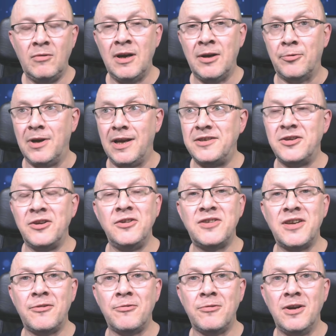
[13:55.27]
Well, it
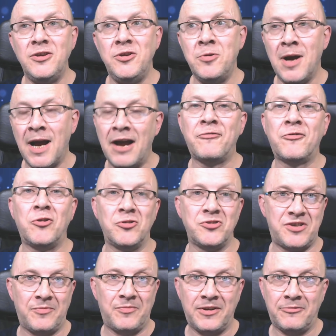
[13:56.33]
turns out you have got
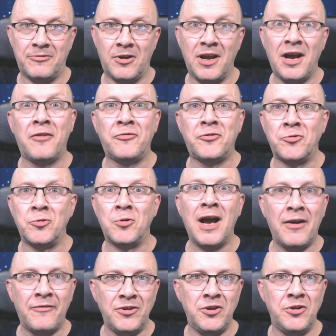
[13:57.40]
something right after all,
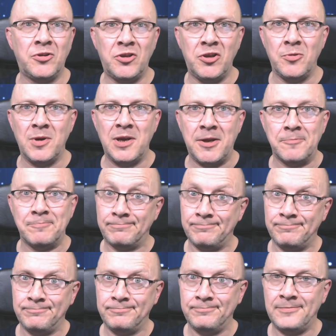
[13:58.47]
haven't you, QE?
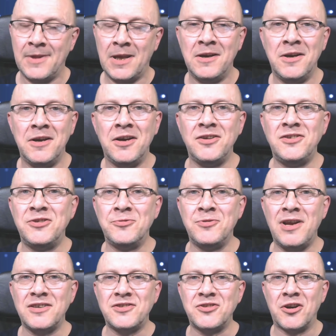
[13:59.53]
Until
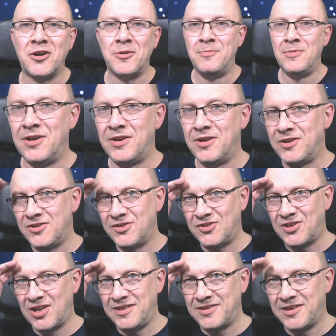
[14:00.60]
next time,
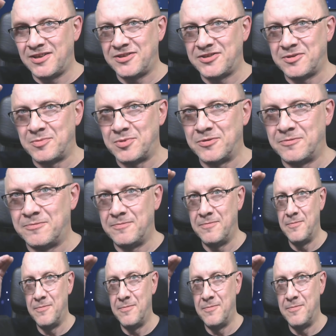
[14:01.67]
stay sensible.